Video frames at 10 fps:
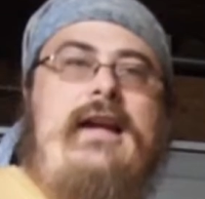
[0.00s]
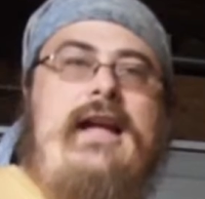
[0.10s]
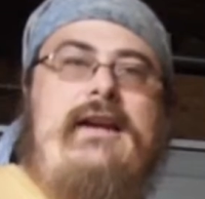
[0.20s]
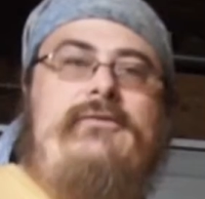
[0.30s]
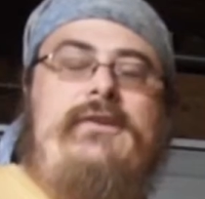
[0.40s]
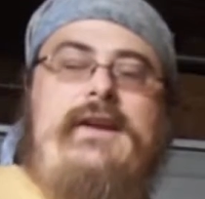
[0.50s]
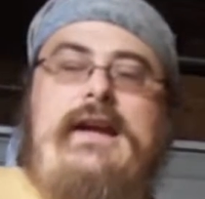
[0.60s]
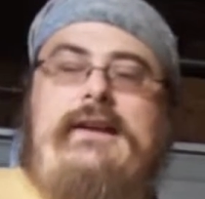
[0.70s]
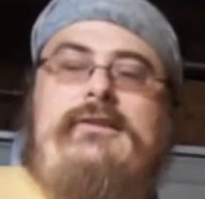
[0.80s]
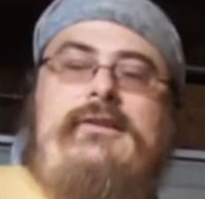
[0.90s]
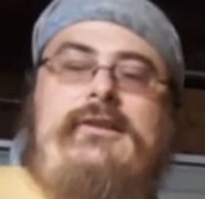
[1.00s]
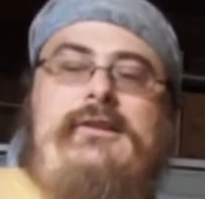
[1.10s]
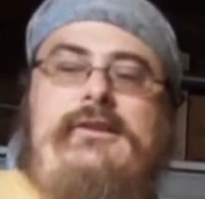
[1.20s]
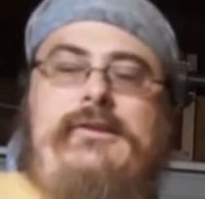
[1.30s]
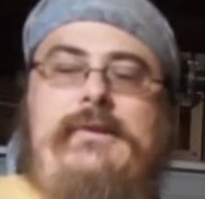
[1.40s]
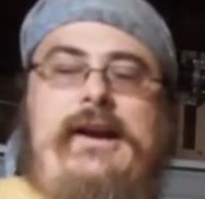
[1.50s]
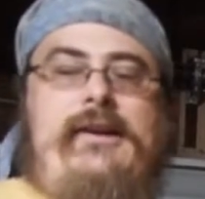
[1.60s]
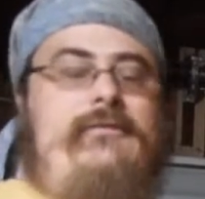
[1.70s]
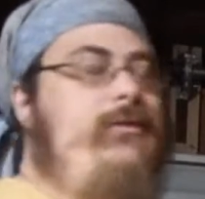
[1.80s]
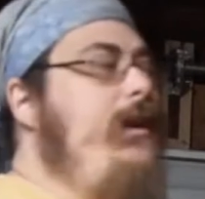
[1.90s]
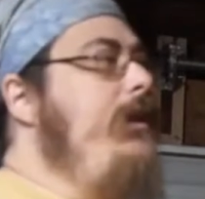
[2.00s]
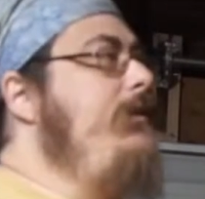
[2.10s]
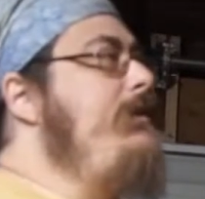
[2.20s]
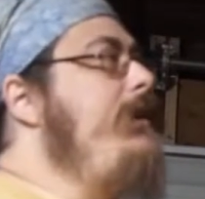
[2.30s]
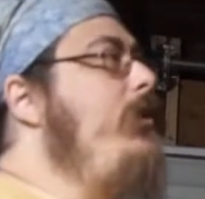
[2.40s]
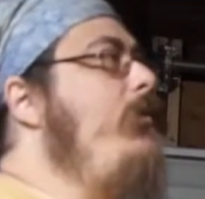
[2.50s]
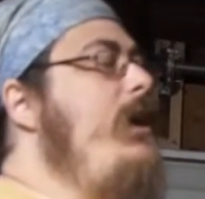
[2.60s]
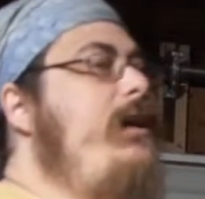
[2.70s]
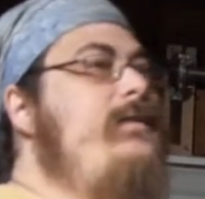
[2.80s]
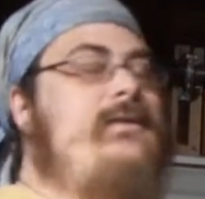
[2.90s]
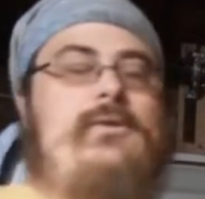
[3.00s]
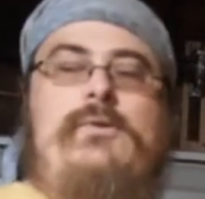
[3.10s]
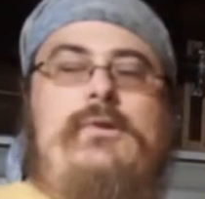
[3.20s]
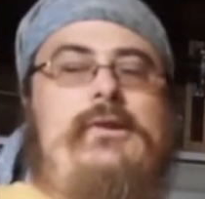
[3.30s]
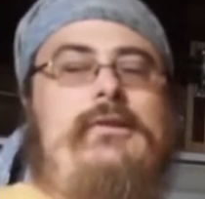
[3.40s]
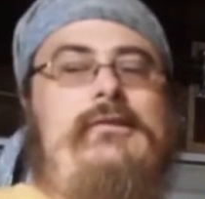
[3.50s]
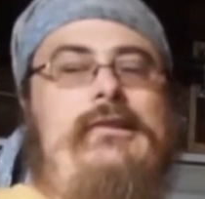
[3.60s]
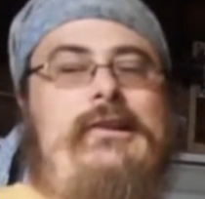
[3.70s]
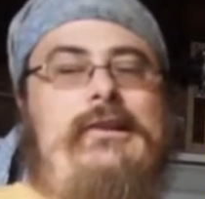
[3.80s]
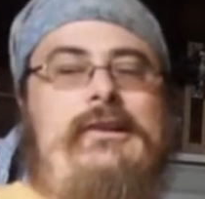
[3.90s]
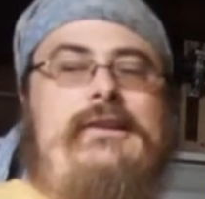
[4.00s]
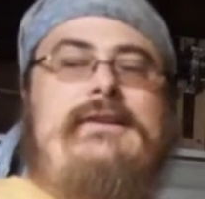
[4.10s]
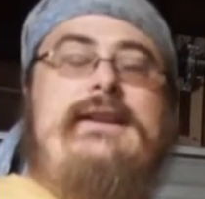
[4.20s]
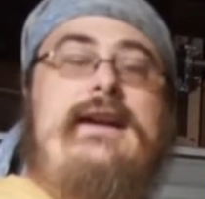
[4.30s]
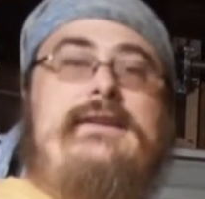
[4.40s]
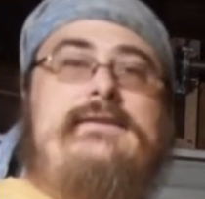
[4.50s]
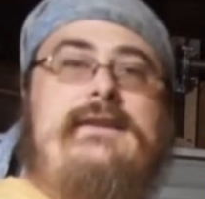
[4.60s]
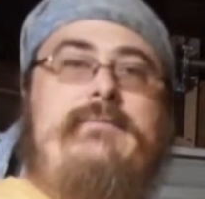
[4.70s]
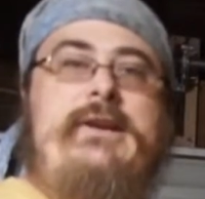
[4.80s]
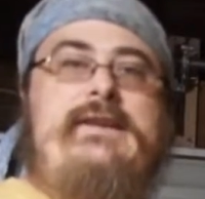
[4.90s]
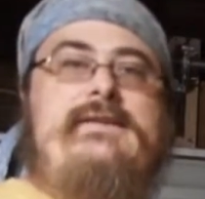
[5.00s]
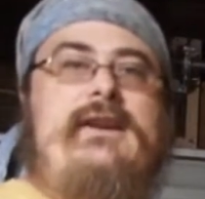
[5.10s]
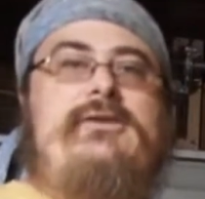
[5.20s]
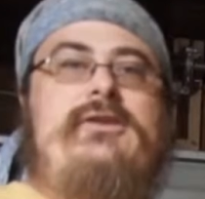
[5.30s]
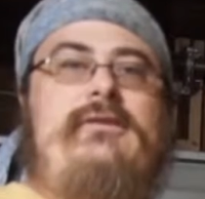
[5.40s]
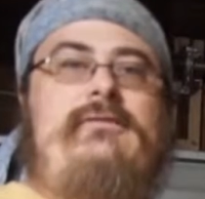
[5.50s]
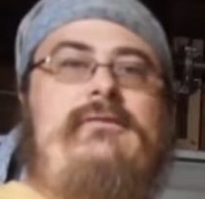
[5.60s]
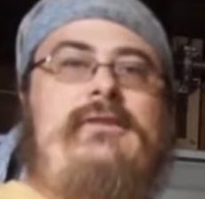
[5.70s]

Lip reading: After that, you have the TOS or DSCP section,